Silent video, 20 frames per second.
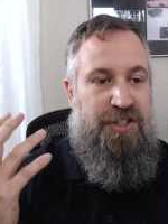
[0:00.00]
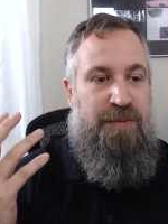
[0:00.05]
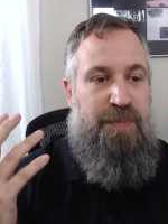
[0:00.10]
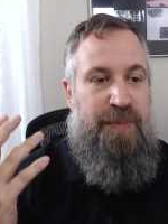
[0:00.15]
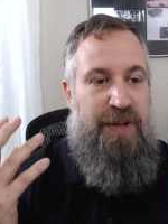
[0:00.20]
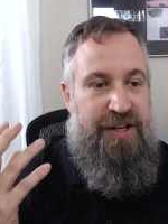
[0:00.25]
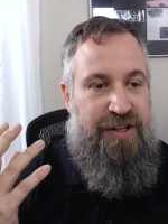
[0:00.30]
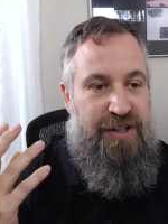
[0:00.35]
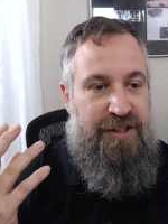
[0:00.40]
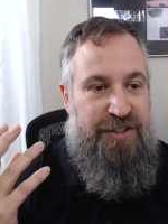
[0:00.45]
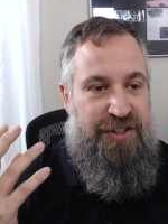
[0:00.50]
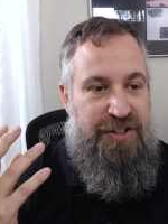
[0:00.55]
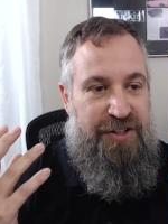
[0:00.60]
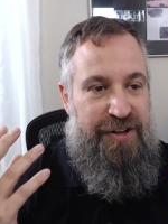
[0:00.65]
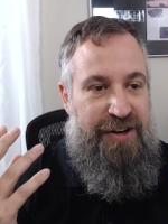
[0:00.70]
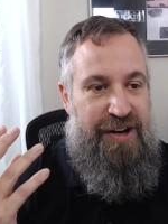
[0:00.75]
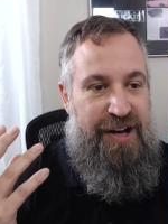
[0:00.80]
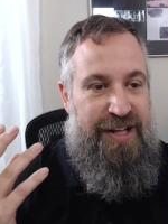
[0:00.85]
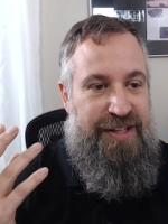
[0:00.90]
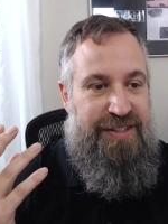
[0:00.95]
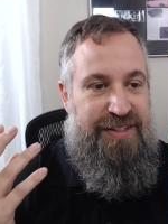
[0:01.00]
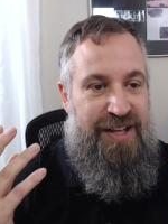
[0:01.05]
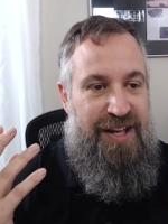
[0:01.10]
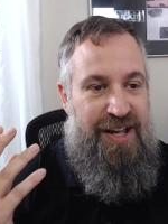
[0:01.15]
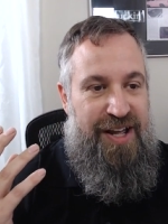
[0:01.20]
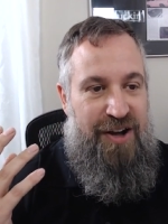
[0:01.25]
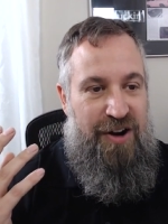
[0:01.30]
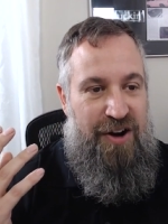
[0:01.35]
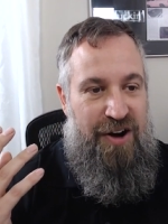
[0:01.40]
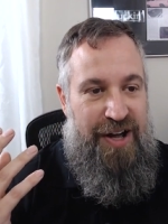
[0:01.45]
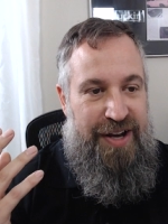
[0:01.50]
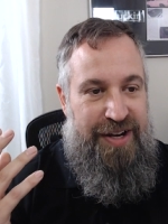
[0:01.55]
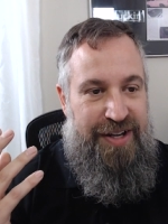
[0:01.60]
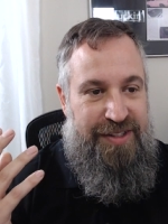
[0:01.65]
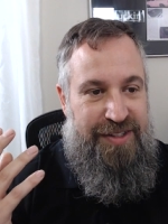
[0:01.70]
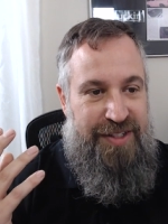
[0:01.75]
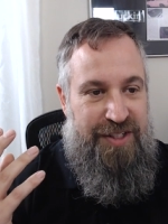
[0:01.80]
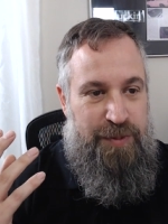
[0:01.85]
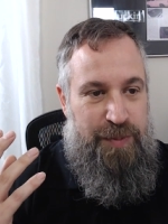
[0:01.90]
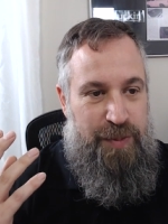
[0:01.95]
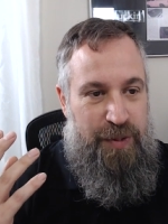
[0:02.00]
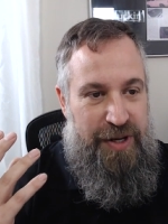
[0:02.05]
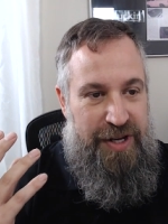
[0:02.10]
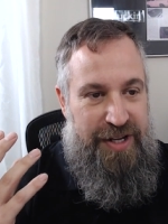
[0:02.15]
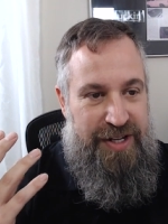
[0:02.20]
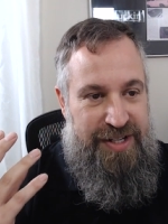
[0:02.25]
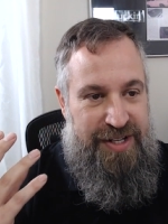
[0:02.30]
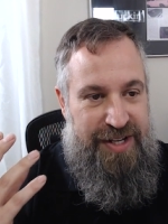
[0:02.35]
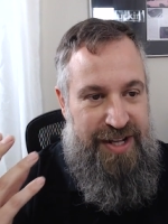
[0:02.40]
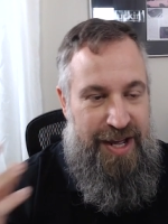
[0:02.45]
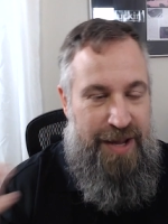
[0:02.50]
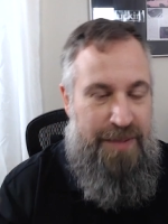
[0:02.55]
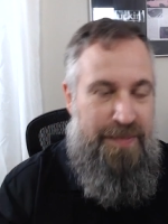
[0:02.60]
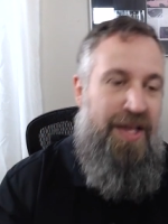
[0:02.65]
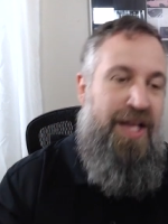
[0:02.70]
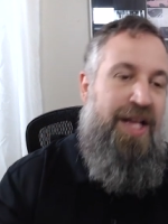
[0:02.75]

speakers are not on at this point in time,